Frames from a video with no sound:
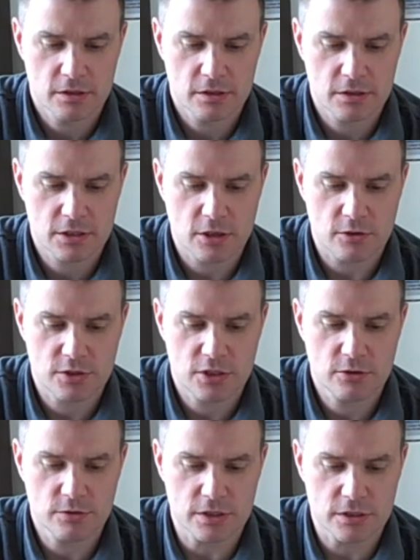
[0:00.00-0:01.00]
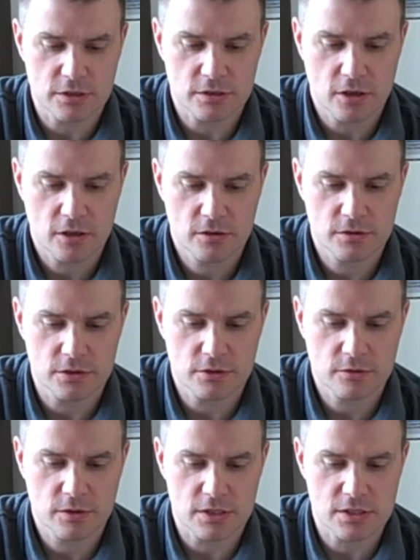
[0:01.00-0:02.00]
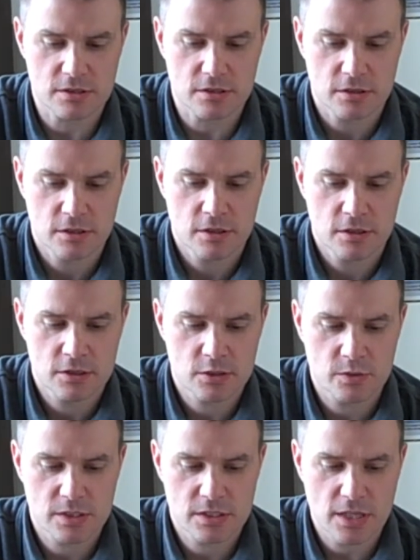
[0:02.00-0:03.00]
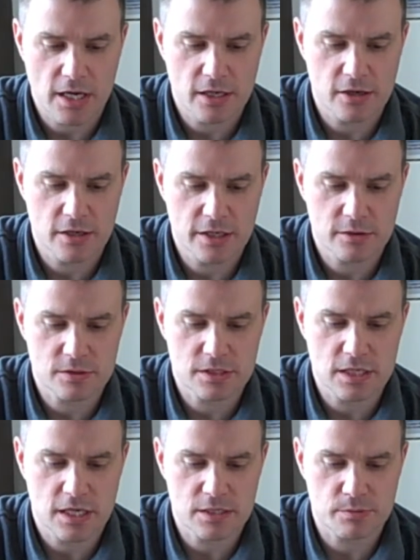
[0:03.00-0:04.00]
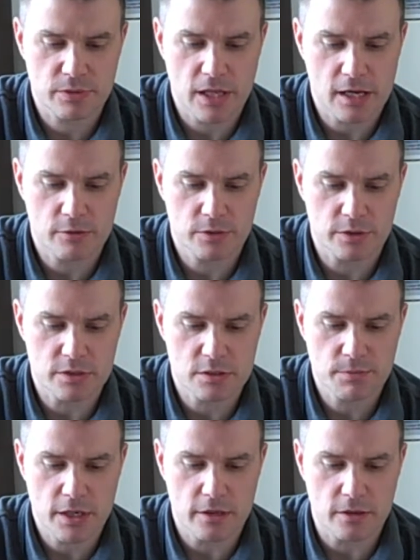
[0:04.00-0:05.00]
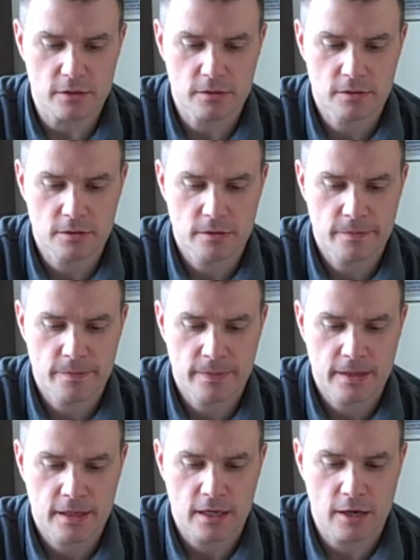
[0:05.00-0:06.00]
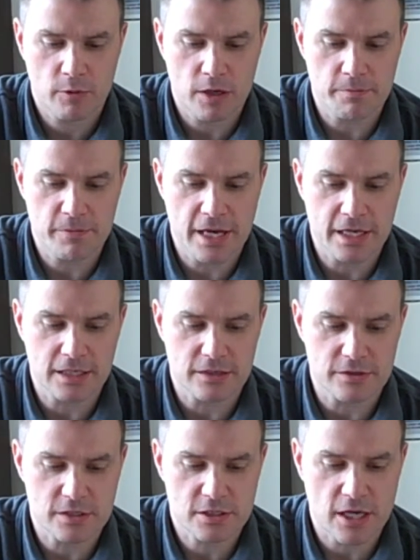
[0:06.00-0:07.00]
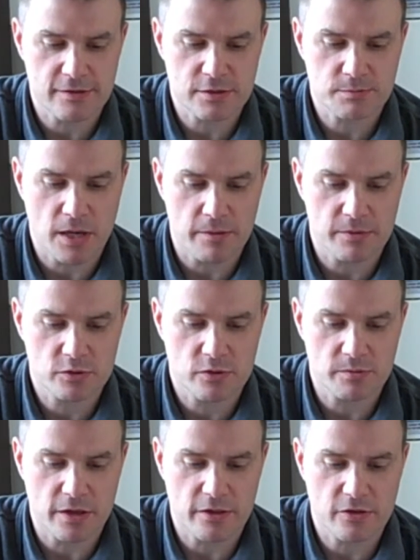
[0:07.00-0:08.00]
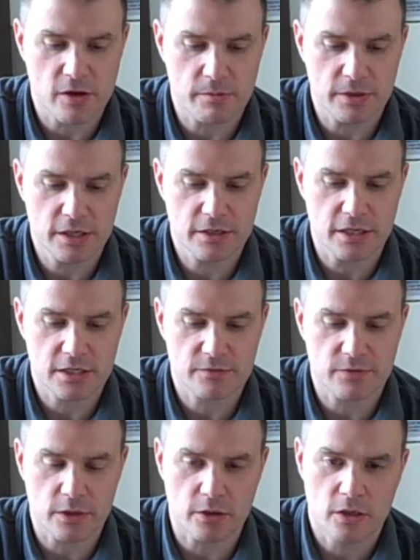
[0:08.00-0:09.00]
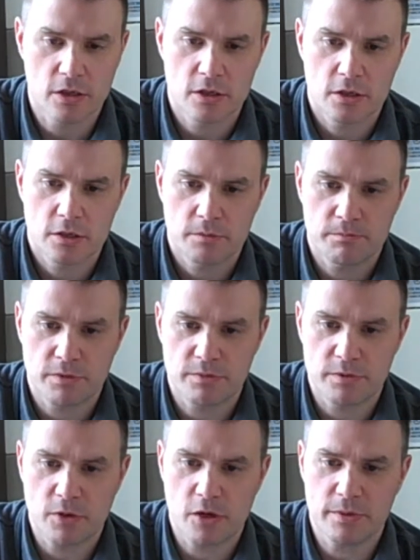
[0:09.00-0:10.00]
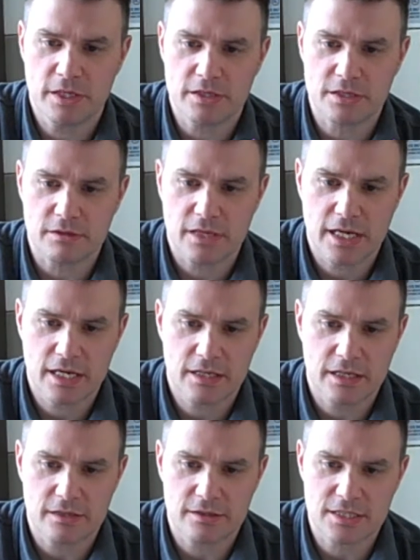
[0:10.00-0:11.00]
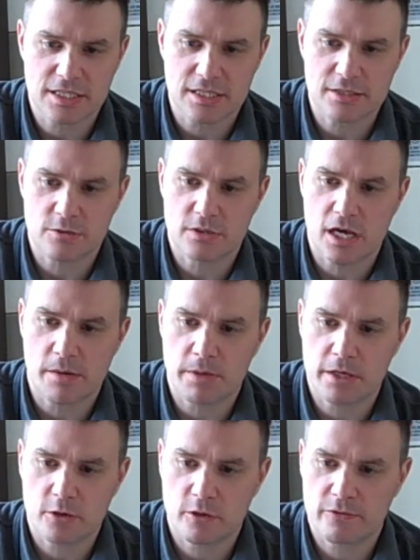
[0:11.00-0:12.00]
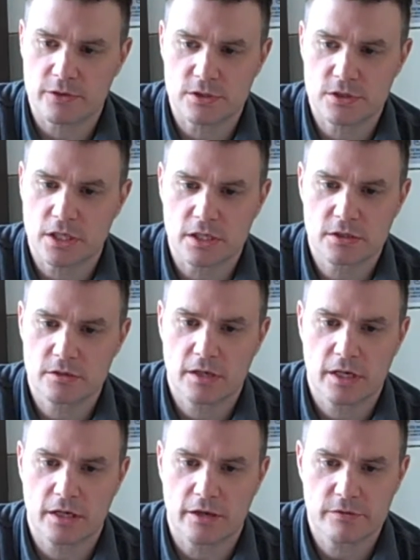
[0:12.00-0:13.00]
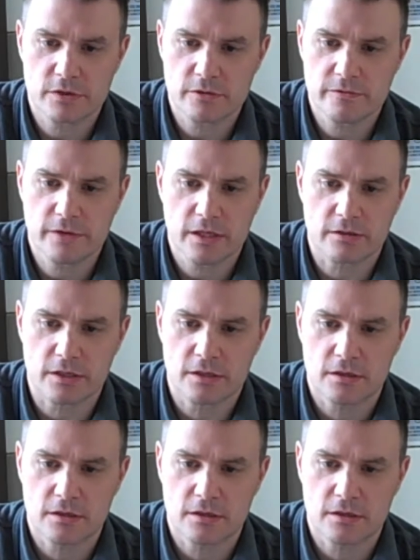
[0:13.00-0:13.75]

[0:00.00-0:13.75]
It's cartoonish and hard to trust, so I decide on a nickel sized black widow spider. I want to bang into the soft spot between my thumb and index finger, but the moment he's laid the stencil down, my girlfriend shakes her head ever so faintly.